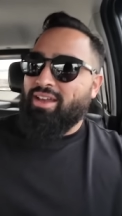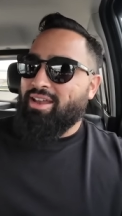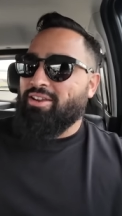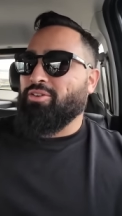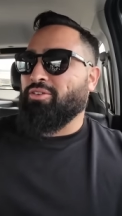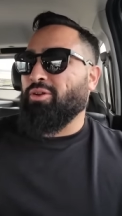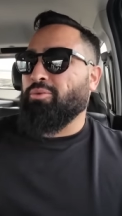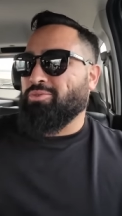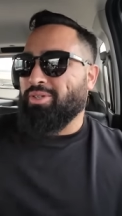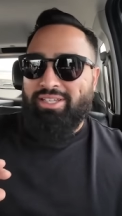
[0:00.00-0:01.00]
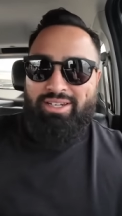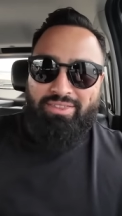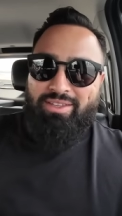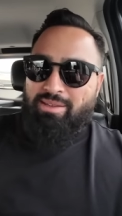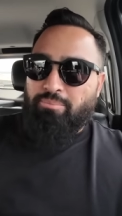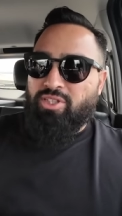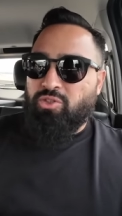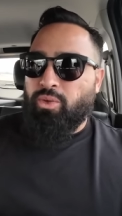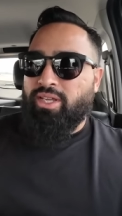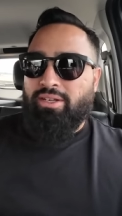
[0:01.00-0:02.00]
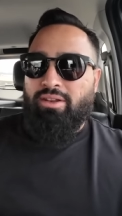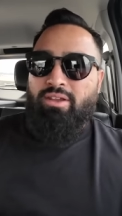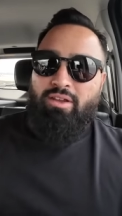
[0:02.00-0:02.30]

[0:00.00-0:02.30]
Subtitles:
I know there was really nothing in between